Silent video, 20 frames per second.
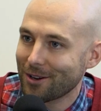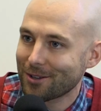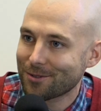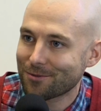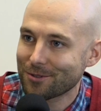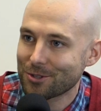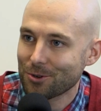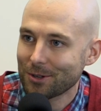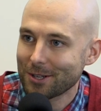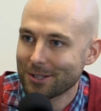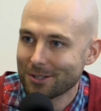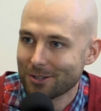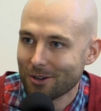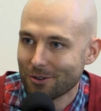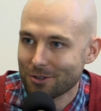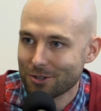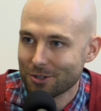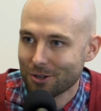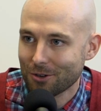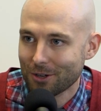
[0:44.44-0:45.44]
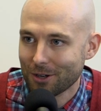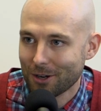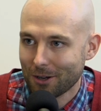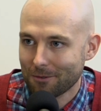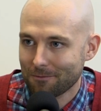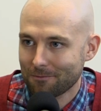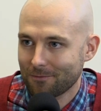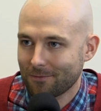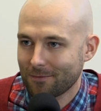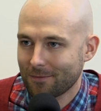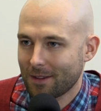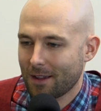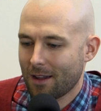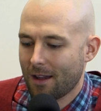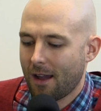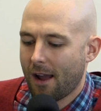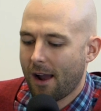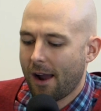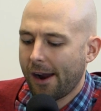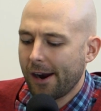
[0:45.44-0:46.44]
you guys for joining us on the show today. Thank you
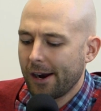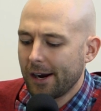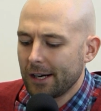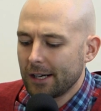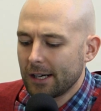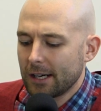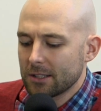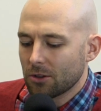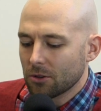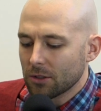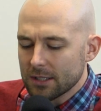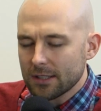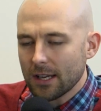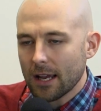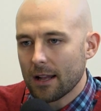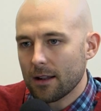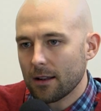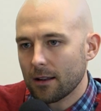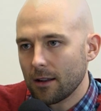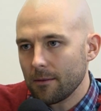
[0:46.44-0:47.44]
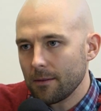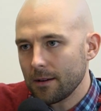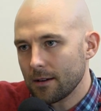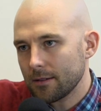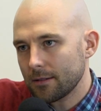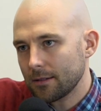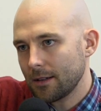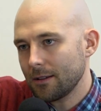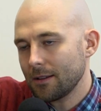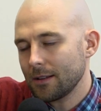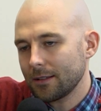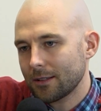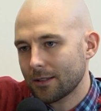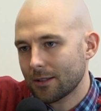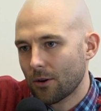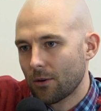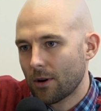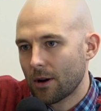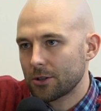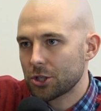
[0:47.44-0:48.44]
for having us. So, Lynsey, let me ask you this,
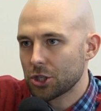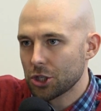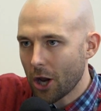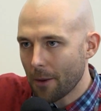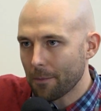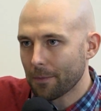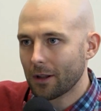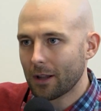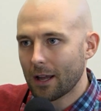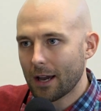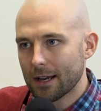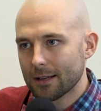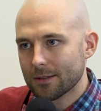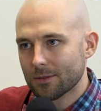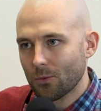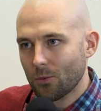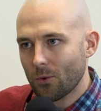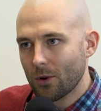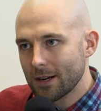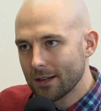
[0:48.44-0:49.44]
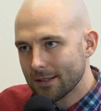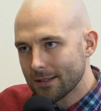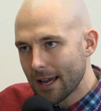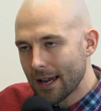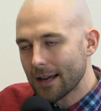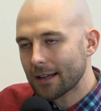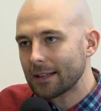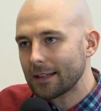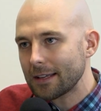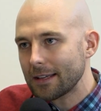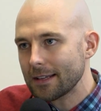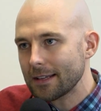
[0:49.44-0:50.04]
though. Shop Class, what exactly